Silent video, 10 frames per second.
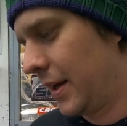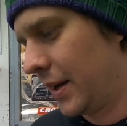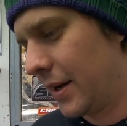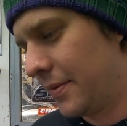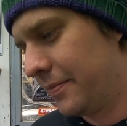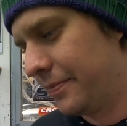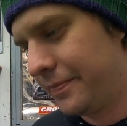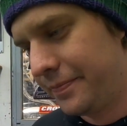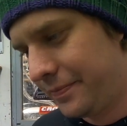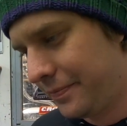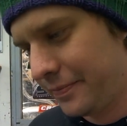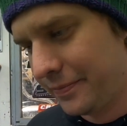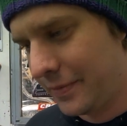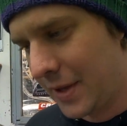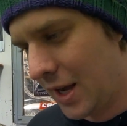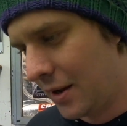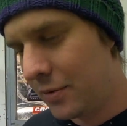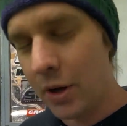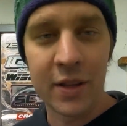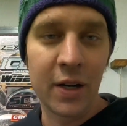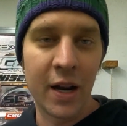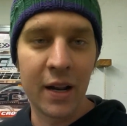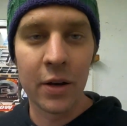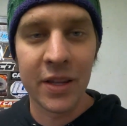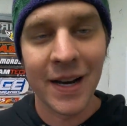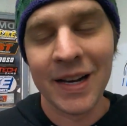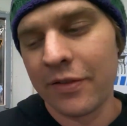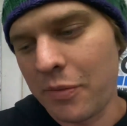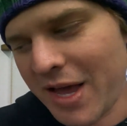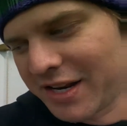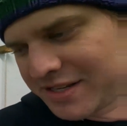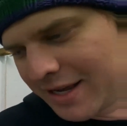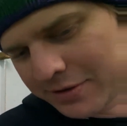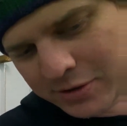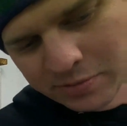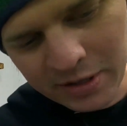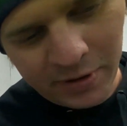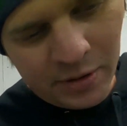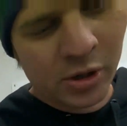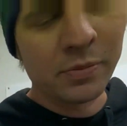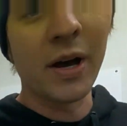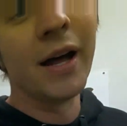Yeah, not that any of it matters now, it's all been rebuilt,